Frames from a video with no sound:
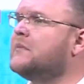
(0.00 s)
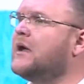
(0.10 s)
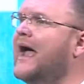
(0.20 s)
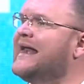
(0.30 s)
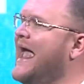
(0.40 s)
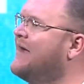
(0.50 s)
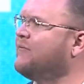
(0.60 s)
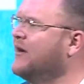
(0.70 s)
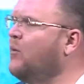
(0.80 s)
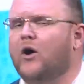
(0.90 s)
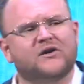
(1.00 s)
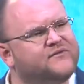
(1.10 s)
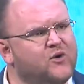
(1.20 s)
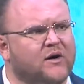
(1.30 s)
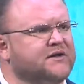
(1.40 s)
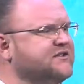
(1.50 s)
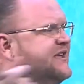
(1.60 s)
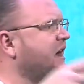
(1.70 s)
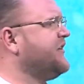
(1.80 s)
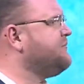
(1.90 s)
And every one of you under the
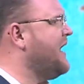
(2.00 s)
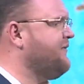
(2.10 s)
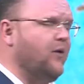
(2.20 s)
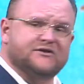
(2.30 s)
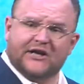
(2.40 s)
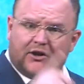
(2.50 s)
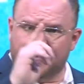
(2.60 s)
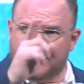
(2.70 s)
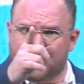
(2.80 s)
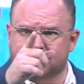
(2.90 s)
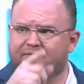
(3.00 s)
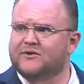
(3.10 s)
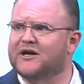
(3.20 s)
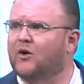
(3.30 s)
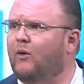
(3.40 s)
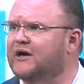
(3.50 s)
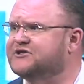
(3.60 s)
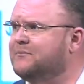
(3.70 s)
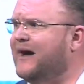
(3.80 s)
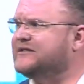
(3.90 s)
sound of my voice, including those of you that are
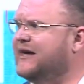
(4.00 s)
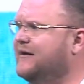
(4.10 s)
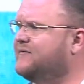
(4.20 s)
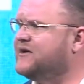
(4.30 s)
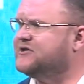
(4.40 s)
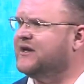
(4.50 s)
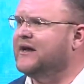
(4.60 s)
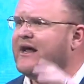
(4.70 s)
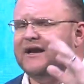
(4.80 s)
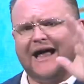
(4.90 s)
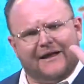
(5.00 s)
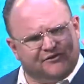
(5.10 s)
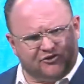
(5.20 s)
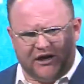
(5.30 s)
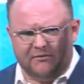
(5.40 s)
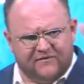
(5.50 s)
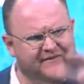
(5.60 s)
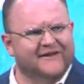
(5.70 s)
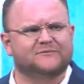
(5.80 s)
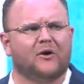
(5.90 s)
watching by television and live stream and
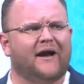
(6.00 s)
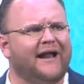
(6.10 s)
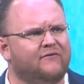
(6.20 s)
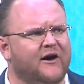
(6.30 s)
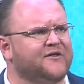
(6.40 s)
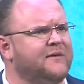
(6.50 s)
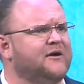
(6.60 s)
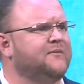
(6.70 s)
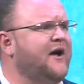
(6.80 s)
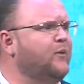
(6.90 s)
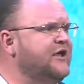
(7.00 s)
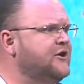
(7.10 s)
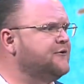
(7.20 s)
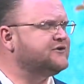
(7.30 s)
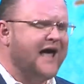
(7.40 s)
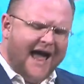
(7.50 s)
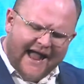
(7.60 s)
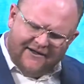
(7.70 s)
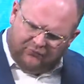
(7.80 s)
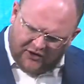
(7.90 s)
Facebook and every other medium that we use,
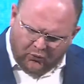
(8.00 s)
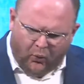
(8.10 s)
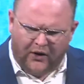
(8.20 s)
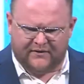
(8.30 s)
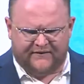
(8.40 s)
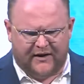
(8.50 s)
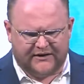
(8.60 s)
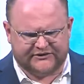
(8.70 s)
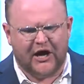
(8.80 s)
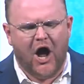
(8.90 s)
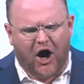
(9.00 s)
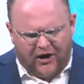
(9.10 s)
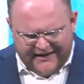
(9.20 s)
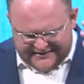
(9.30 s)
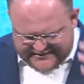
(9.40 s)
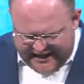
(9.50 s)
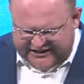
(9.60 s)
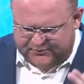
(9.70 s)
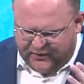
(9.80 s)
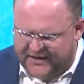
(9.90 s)
every one of us are in
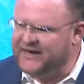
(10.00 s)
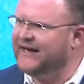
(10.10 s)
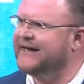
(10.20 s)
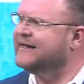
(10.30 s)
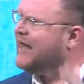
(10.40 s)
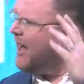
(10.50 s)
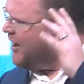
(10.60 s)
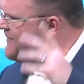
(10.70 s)
desperate need of